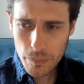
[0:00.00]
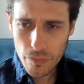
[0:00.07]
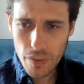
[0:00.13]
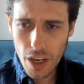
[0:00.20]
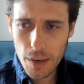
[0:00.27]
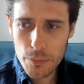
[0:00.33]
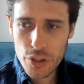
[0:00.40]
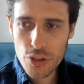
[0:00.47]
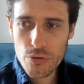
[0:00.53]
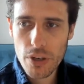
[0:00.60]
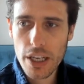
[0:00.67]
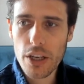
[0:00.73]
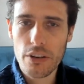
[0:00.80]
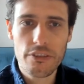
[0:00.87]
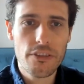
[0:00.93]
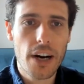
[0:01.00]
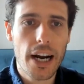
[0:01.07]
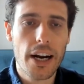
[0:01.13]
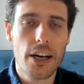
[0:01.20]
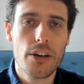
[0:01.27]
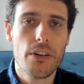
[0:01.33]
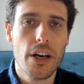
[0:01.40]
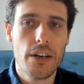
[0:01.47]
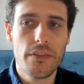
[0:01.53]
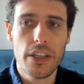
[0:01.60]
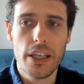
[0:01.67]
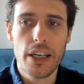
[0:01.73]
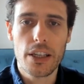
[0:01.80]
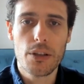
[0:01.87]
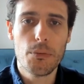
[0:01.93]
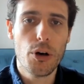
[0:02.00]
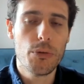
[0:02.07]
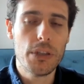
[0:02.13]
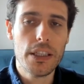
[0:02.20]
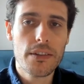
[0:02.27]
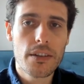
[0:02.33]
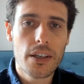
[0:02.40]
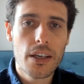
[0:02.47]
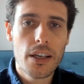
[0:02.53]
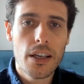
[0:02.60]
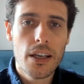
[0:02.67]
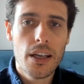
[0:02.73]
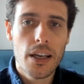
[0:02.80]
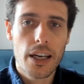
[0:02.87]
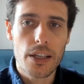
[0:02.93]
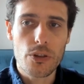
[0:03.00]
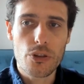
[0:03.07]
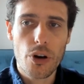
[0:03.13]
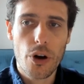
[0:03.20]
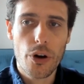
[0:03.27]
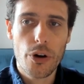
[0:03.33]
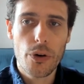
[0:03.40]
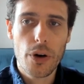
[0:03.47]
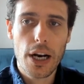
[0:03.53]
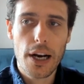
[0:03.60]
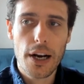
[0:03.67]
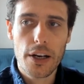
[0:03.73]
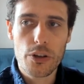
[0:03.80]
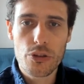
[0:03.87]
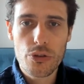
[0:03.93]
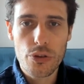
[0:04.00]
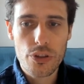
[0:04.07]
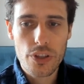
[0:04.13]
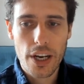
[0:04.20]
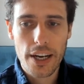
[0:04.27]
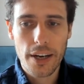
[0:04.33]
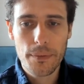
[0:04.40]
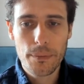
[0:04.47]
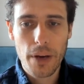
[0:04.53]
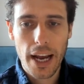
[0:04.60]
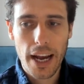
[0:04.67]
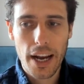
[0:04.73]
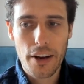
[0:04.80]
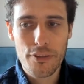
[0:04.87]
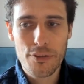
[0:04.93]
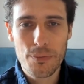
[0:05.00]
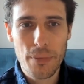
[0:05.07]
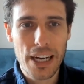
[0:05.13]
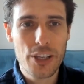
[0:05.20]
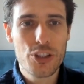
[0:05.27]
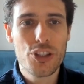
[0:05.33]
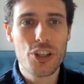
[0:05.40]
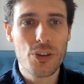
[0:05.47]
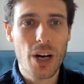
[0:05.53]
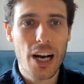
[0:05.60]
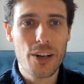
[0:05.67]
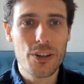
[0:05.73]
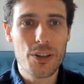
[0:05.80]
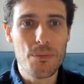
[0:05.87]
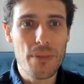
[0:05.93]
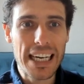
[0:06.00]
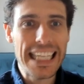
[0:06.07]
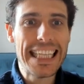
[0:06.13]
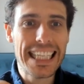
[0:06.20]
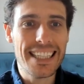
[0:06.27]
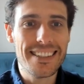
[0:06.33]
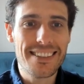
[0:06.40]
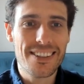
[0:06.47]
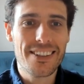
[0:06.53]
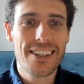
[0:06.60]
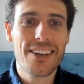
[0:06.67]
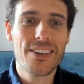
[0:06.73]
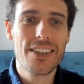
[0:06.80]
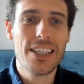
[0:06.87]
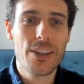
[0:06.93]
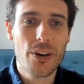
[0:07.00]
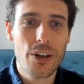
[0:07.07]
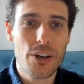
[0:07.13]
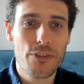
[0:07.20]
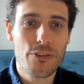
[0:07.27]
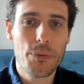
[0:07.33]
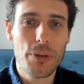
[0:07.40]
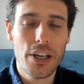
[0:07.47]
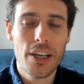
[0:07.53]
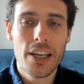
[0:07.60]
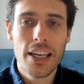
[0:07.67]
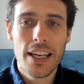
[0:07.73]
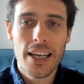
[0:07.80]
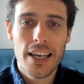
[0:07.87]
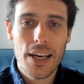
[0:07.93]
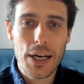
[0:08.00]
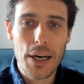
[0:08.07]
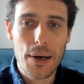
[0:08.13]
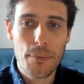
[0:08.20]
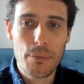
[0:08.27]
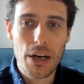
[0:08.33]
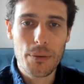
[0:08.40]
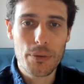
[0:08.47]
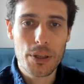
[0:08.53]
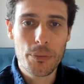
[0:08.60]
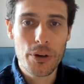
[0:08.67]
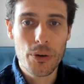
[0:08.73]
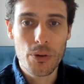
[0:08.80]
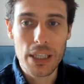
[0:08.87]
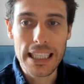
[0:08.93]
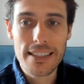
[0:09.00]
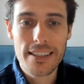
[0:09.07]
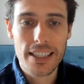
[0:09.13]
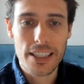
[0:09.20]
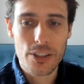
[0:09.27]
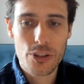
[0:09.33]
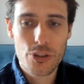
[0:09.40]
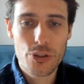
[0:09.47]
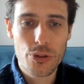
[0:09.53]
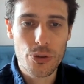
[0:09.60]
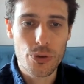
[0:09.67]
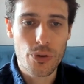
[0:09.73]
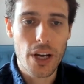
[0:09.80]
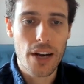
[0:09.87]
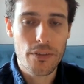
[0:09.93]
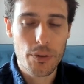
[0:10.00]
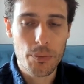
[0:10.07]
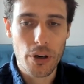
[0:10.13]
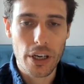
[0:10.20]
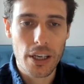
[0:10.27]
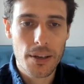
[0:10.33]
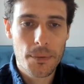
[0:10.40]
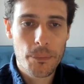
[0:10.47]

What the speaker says: I'm just really on fire creatively at the moment. And so as soon as I have managed to ground the many things that are currently going on for me, I'm going to be releasing it to everybody.